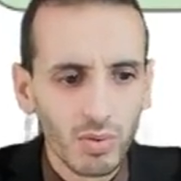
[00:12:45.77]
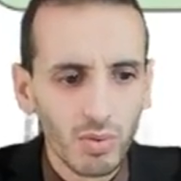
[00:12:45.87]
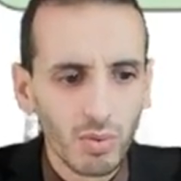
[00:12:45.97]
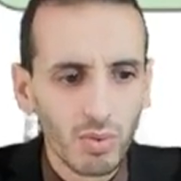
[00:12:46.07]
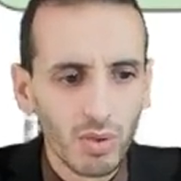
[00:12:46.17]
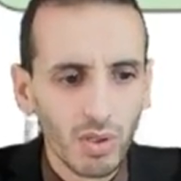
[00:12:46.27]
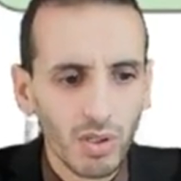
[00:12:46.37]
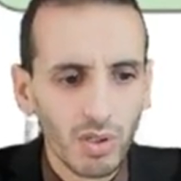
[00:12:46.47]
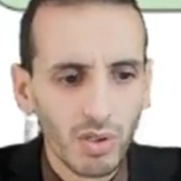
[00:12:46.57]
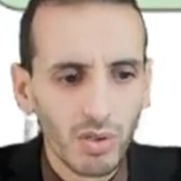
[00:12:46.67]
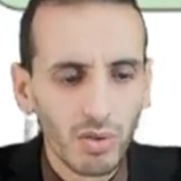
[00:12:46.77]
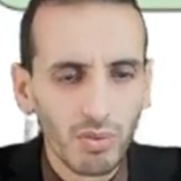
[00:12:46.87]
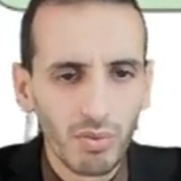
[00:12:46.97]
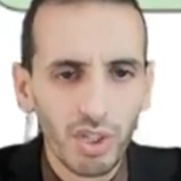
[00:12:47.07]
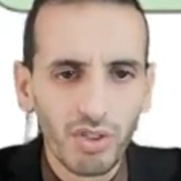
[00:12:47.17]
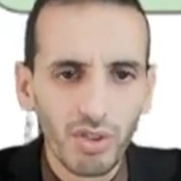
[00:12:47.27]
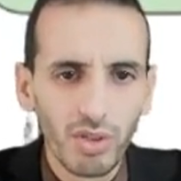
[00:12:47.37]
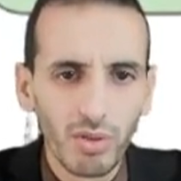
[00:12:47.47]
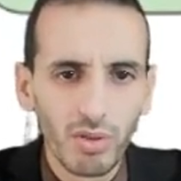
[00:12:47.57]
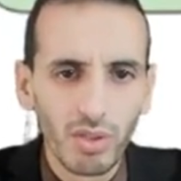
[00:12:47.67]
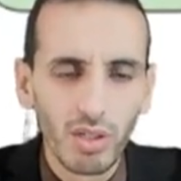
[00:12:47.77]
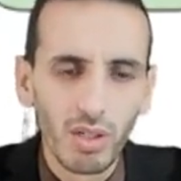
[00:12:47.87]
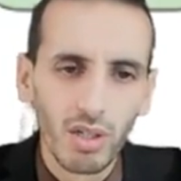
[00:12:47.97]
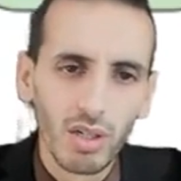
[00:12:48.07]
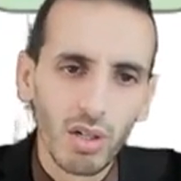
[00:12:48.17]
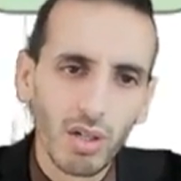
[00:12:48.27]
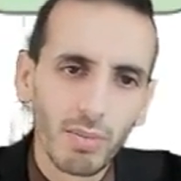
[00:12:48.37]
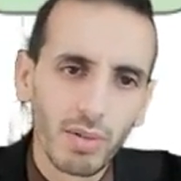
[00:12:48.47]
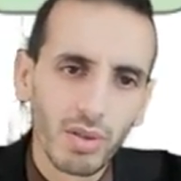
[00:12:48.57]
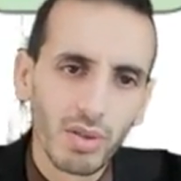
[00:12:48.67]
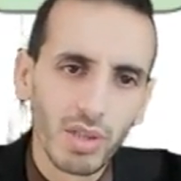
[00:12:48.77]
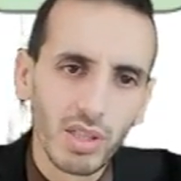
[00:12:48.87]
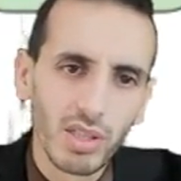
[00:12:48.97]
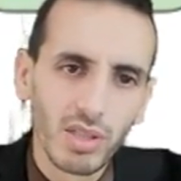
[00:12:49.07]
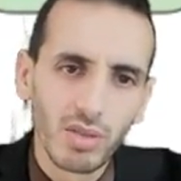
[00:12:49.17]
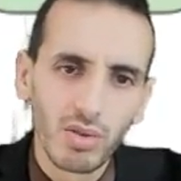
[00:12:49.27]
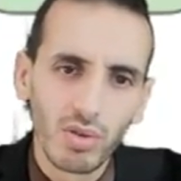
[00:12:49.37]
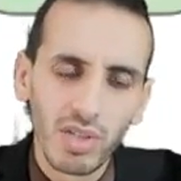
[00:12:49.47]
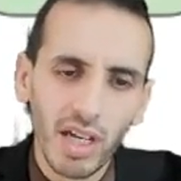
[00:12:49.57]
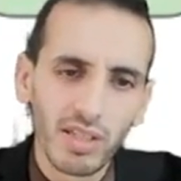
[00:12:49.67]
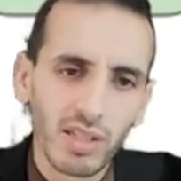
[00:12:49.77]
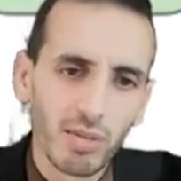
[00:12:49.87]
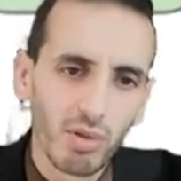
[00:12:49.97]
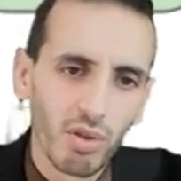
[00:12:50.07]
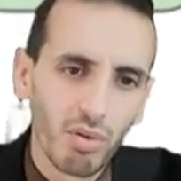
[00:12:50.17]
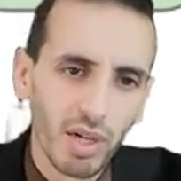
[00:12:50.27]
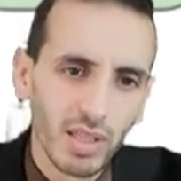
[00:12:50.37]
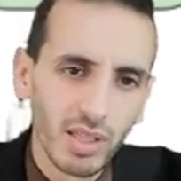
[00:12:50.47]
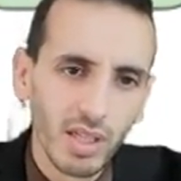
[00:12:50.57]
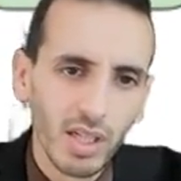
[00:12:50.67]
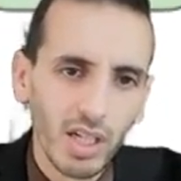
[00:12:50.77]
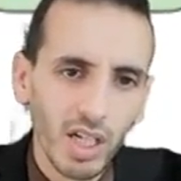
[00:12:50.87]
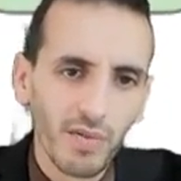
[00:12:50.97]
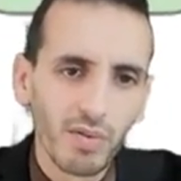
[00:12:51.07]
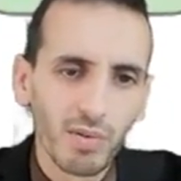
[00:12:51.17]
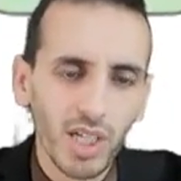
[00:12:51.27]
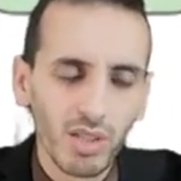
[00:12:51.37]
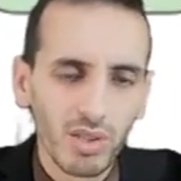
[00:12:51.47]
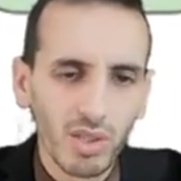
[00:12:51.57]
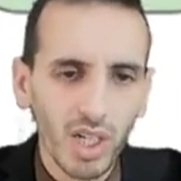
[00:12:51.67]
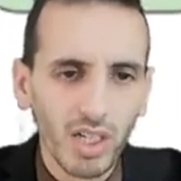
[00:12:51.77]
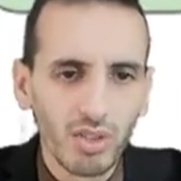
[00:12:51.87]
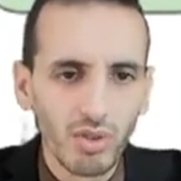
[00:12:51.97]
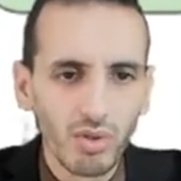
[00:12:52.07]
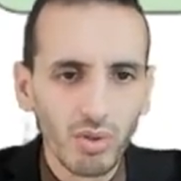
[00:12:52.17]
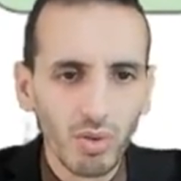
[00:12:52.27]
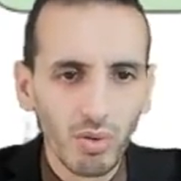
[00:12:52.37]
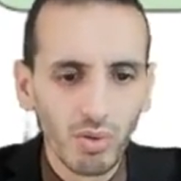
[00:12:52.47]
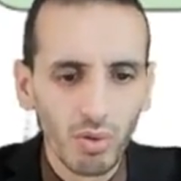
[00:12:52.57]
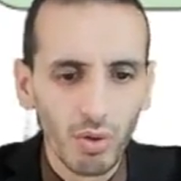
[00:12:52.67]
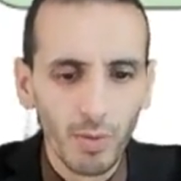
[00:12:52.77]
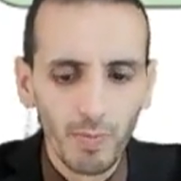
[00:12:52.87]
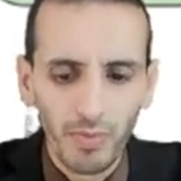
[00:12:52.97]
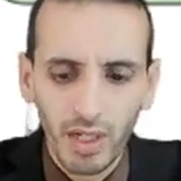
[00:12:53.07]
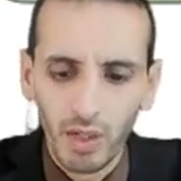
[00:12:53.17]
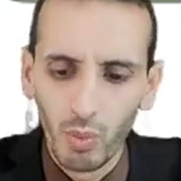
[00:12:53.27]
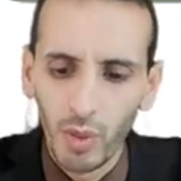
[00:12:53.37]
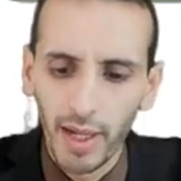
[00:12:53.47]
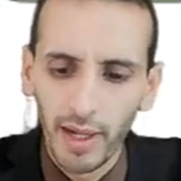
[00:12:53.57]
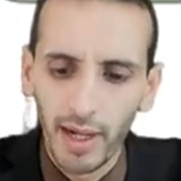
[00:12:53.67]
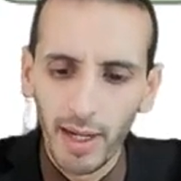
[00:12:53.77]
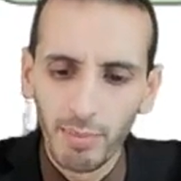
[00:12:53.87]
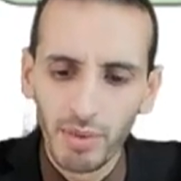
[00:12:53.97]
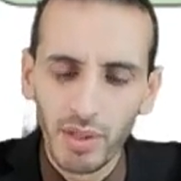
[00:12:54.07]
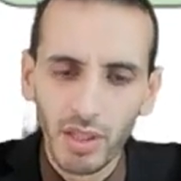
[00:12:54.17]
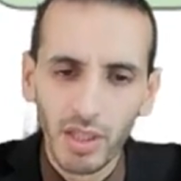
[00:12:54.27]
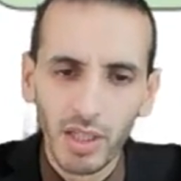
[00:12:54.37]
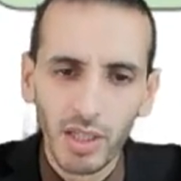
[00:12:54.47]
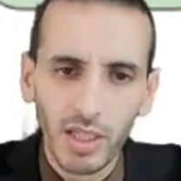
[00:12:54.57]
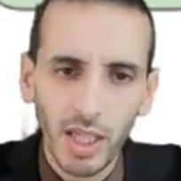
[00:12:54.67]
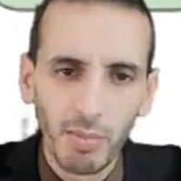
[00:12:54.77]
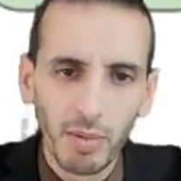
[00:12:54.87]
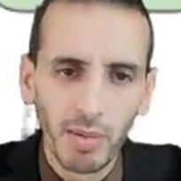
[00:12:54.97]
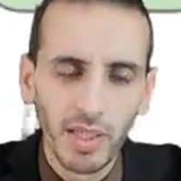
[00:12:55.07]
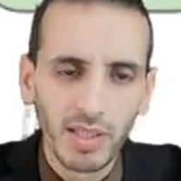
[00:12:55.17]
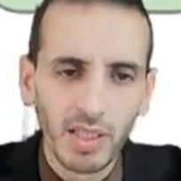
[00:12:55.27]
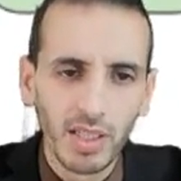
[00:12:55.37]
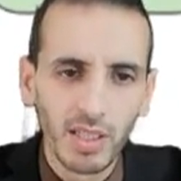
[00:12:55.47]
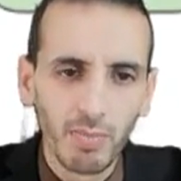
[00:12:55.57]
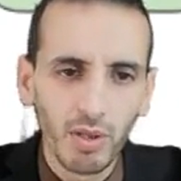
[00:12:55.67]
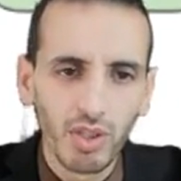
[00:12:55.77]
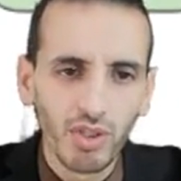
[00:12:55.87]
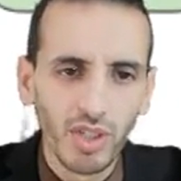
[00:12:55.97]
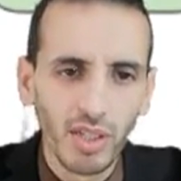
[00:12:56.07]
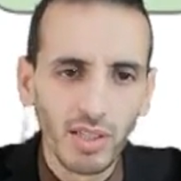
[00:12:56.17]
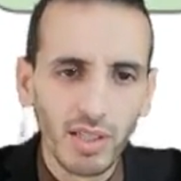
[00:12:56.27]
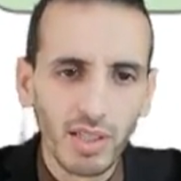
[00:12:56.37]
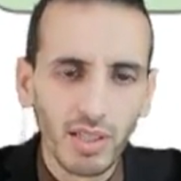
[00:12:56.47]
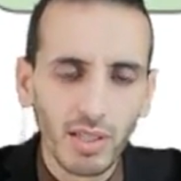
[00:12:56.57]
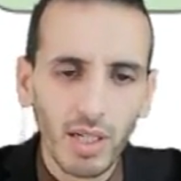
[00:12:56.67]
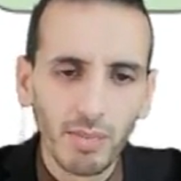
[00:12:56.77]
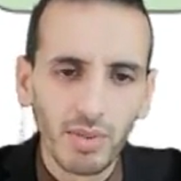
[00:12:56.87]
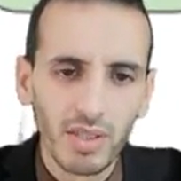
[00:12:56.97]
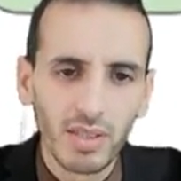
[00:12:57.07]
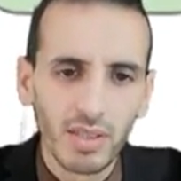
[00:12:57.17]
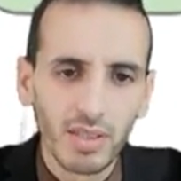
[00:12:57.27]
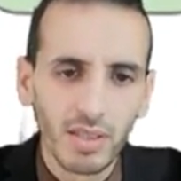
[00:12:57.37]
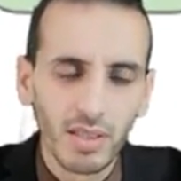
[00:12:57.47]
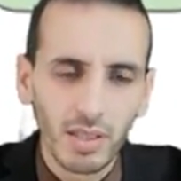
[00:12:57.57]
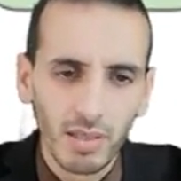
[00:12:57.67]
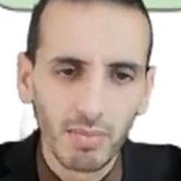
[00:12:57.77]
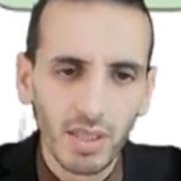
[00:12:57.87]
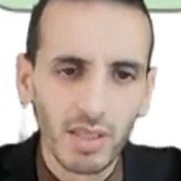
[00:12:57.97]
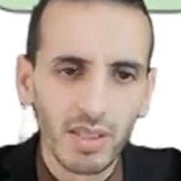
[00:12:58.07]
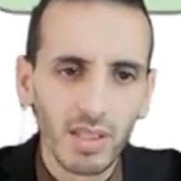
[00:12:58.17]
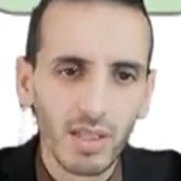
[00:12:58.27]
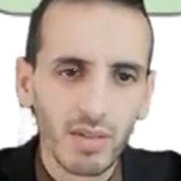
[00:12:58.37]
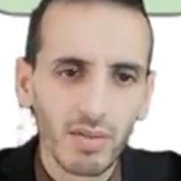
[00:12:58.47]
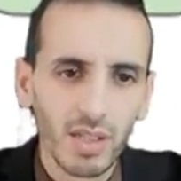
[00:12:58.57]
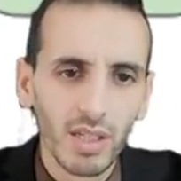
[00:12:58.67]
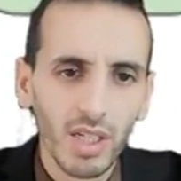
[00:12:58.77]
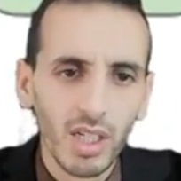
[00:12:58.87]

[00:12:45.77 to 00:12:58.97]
to reach those opportunities and to sidestep the threats. And from the other side, should also weigh up the capabilities, potentialities, competence and competency of the